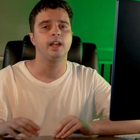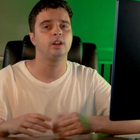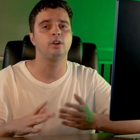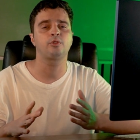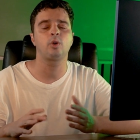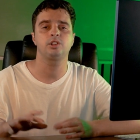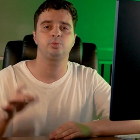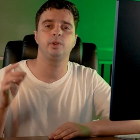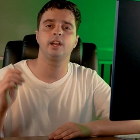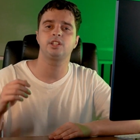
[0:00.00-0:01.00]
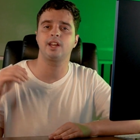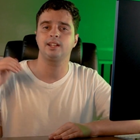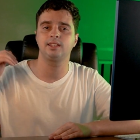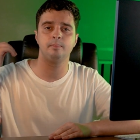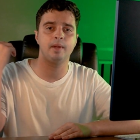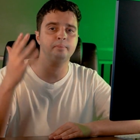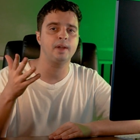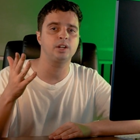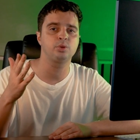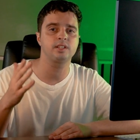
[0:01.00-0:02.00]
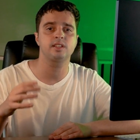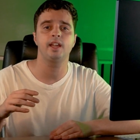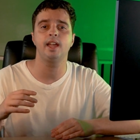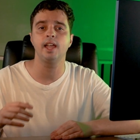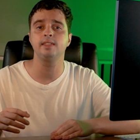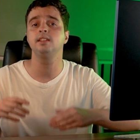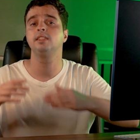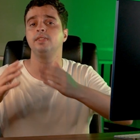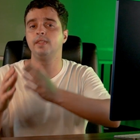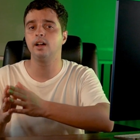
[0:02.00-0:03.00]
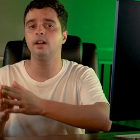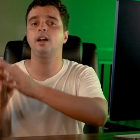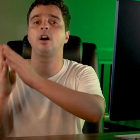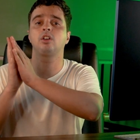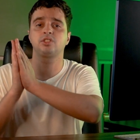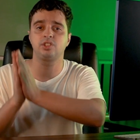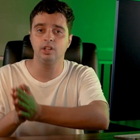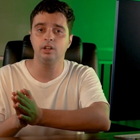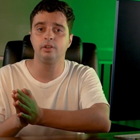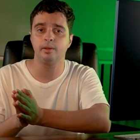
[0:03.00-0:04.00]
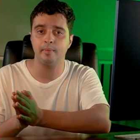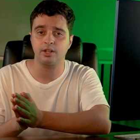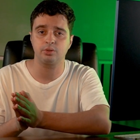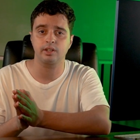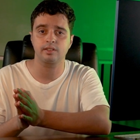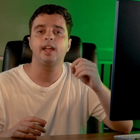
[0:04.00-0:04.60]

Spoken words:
And of course, we're gonna check the main metrics and the auxiliary metrics.